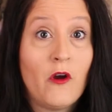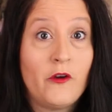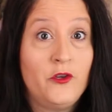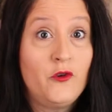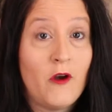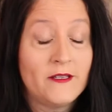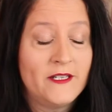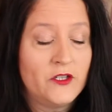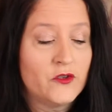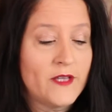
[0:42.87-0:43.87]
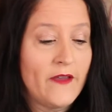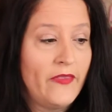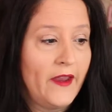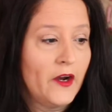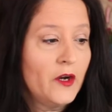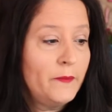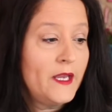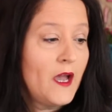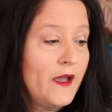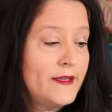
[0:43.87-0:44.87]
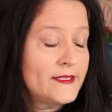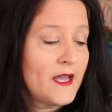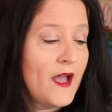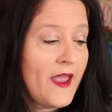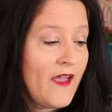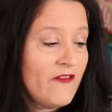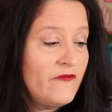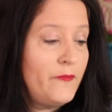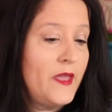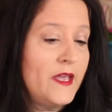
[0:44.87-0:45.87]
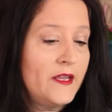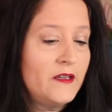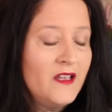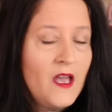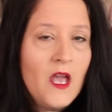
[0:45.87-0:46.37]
all you cross stitchers out there because I have been